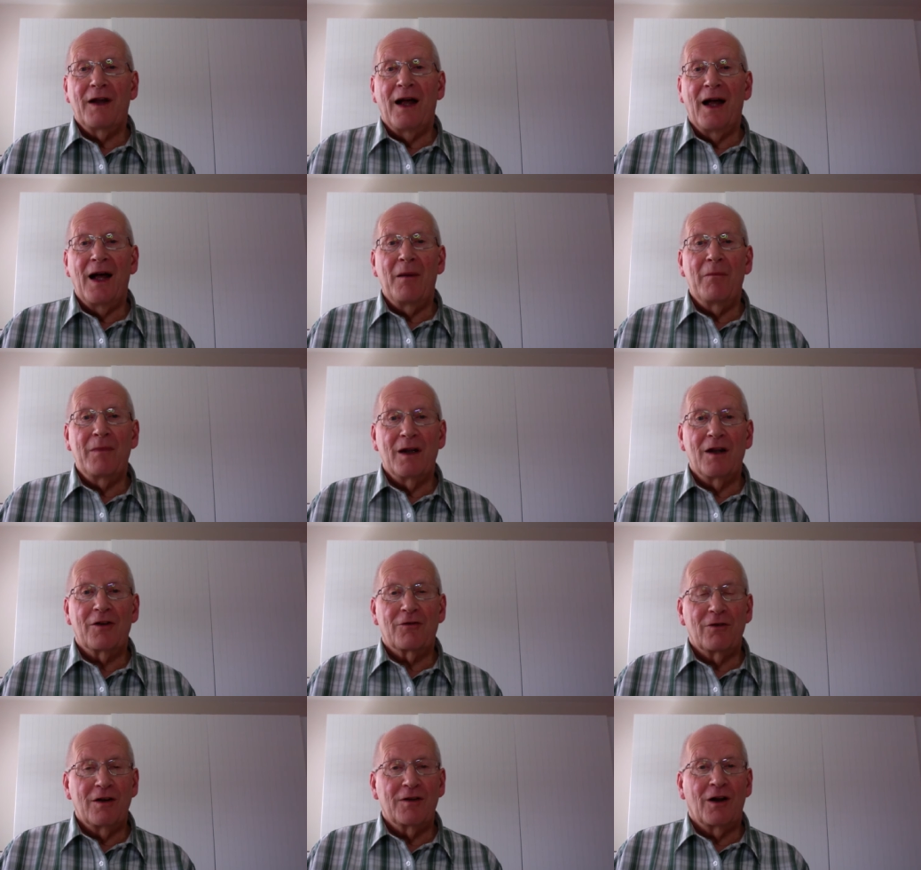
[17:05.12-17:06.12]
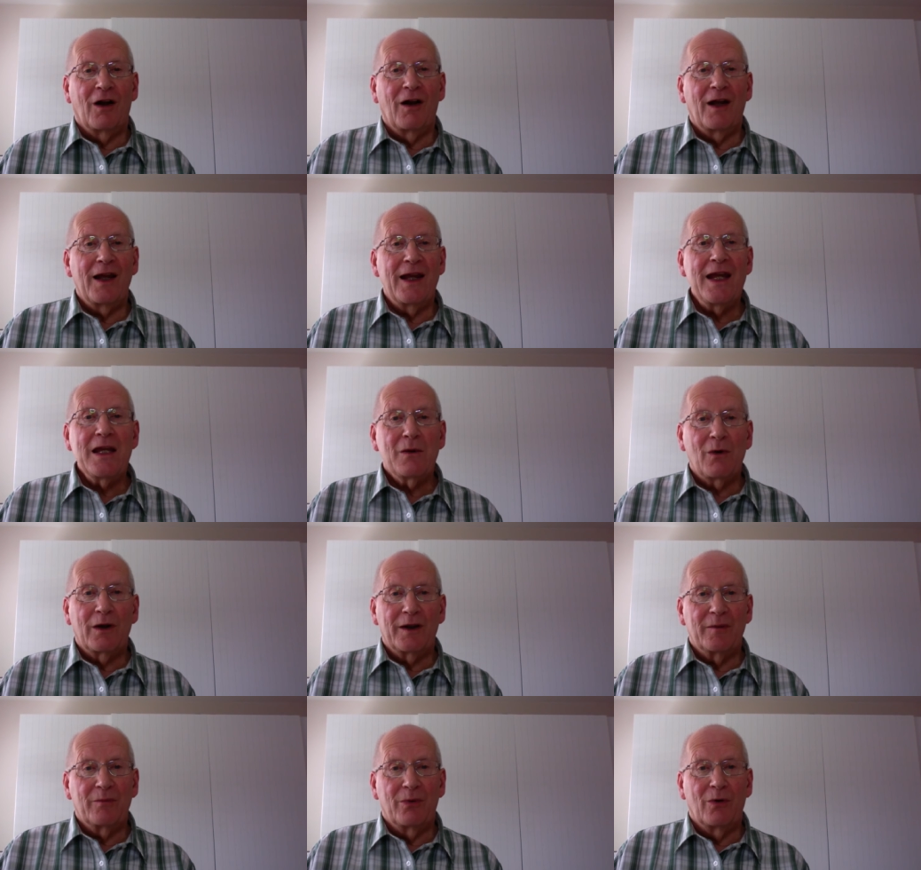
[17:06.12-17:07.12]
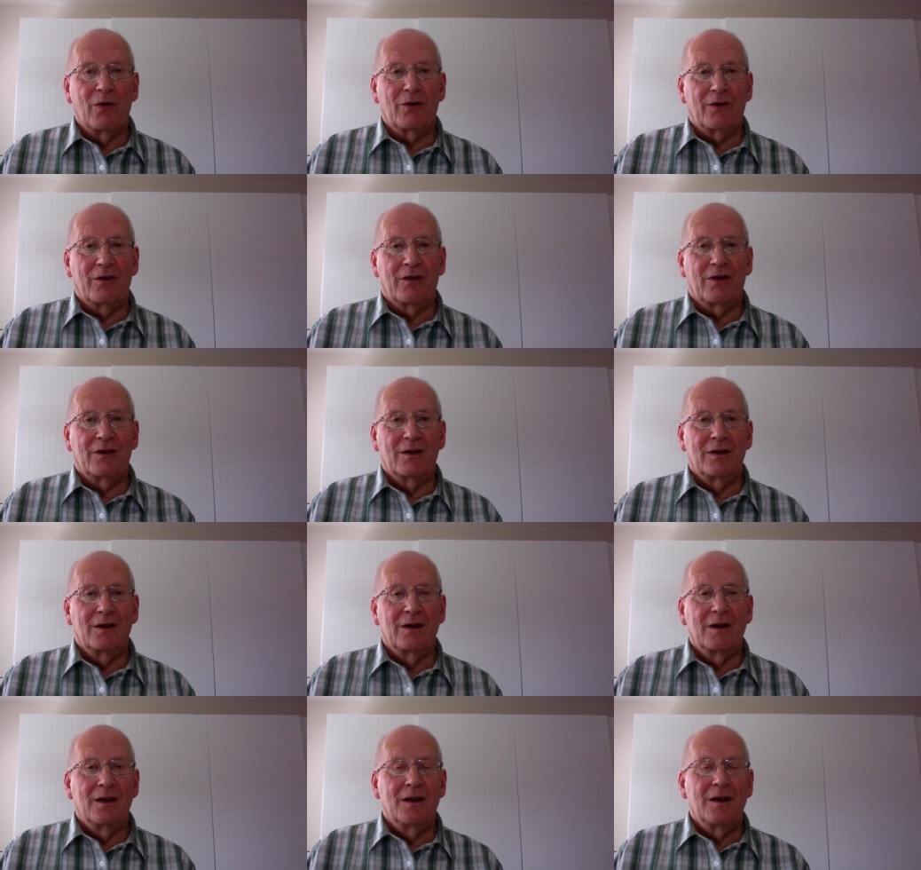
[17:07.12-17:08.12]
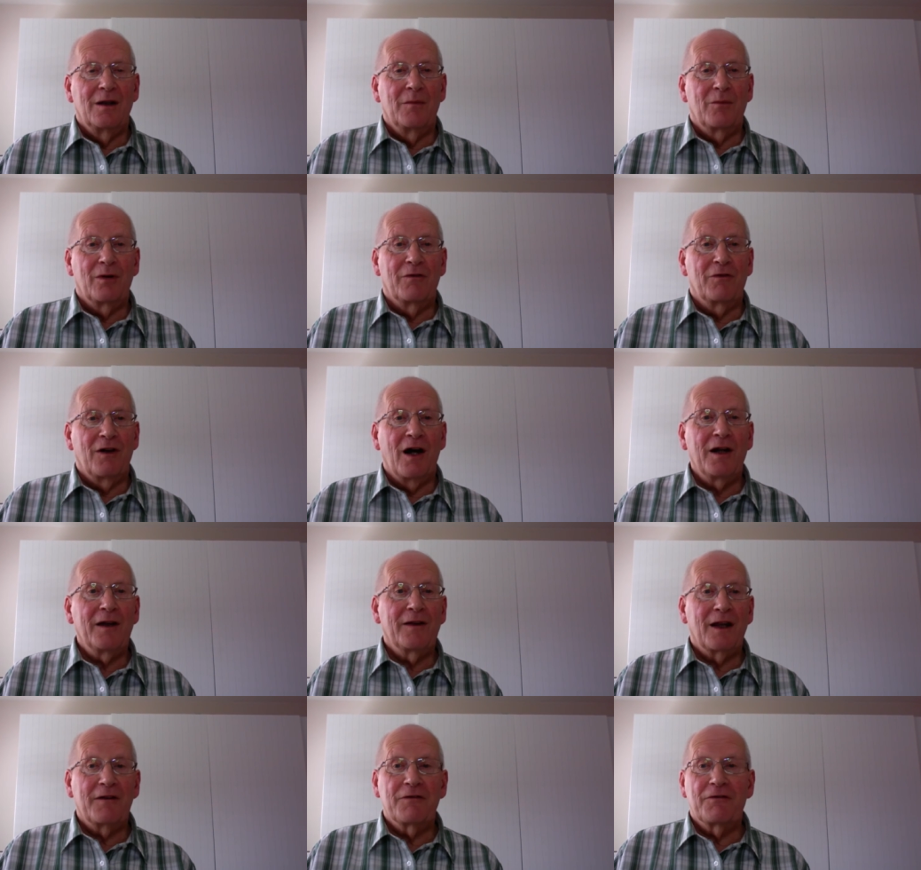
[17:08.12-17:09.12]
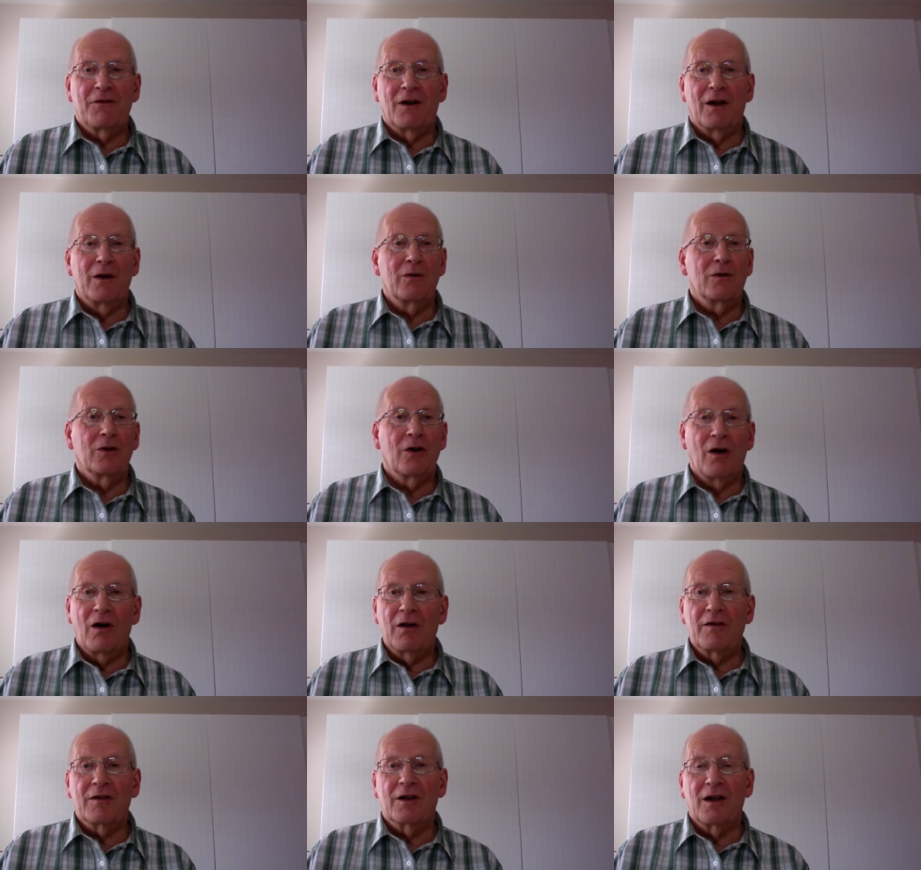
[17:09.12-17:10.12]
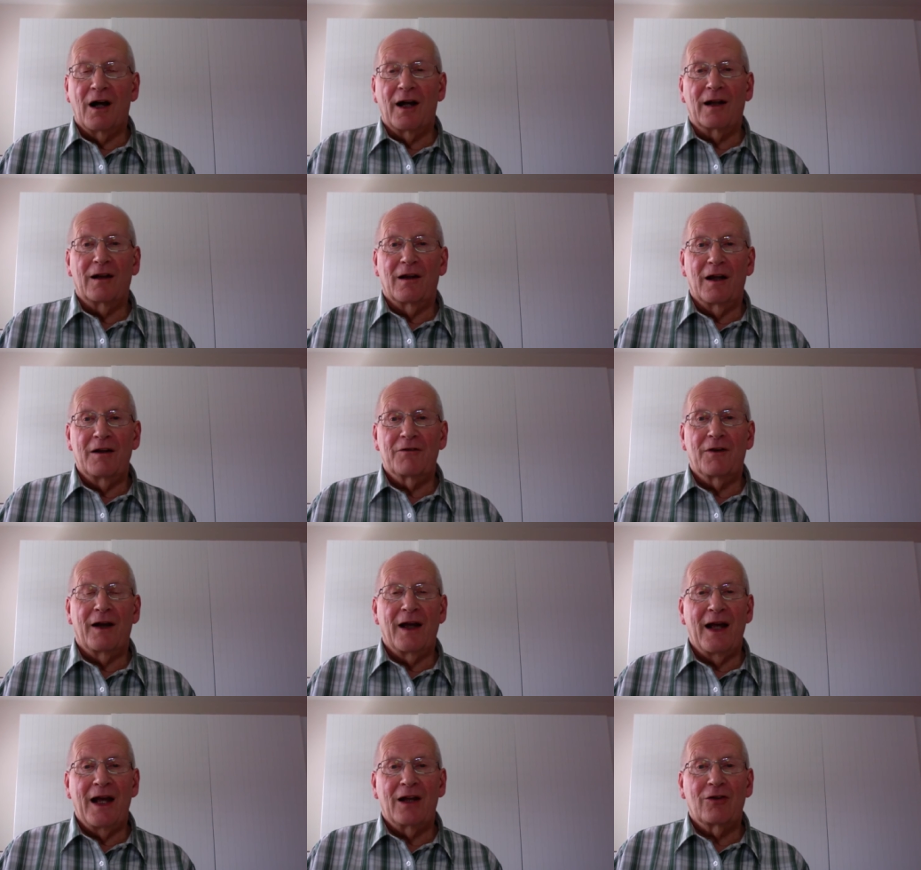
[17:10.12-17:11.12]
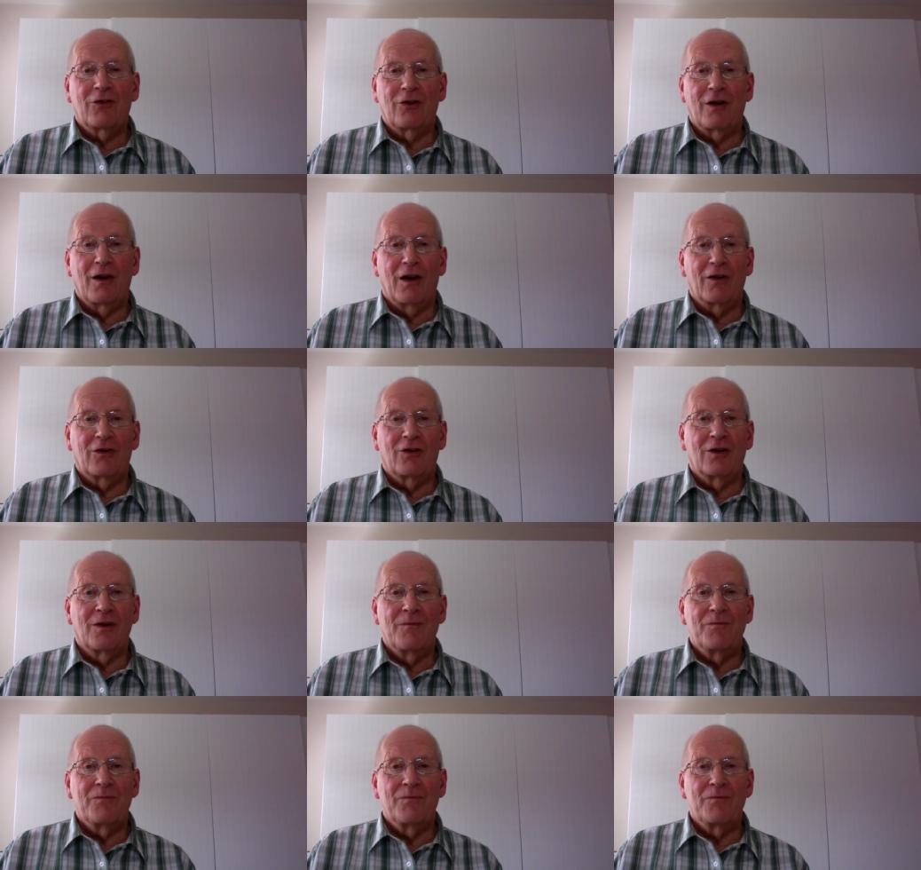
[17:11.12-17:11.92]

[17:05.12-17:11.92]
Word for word: our ministries are equally important, provided they follow God's guidelines for our church.